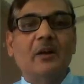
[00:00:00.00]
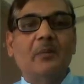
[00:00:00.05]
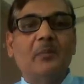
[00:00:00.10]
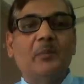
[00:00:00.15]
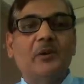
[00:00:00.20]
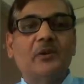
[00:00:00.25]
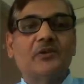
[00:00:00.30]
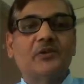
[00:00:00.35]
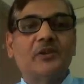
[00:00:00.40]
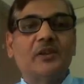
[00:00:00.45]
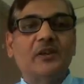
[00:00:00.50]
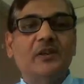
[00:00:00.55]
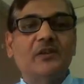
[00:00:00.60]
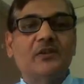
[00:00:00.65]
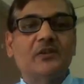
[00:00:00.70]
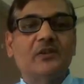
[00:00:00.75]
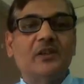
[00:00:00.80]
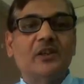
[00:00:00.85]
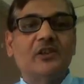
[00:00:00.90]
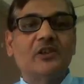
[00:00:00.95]
But
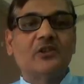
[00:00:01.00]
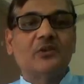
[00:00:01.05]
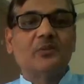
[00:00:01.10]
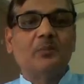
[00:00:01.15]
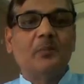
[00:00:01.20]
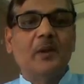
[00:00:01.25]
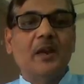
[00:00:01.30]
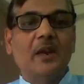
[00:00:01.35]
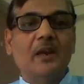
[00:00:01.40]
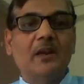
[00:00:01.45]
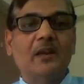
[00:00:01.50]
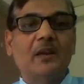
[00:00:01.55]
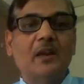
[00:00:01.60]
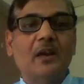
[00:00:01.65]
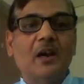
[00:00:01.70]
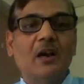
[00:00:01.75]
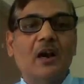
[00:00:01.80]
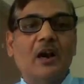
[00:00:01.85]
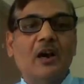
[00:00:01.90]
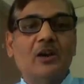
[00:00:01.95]
since this male
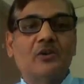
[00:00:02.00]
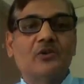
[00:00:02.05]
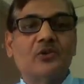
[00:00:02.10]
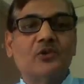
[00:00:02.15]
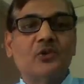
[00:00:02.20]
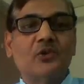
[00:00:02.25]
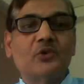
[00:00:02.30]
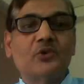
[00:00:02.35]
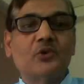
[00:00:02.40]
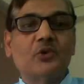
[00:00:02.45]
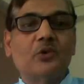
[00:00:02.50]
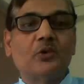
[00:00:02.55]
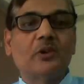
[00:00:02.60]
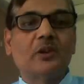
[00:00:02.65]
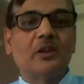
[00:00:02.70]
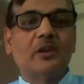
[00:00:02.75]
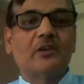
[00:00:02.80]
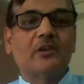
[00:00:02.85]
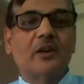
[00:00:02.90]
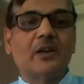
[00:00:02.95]
also
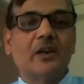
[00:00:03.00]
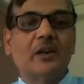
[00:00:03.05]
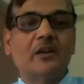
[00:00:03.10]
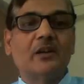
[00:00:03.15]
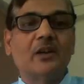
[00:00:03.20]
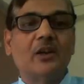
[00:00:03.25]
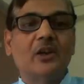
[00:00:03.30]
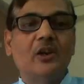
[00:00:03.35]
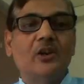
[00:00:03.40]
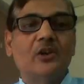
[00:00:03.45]
showed the trait,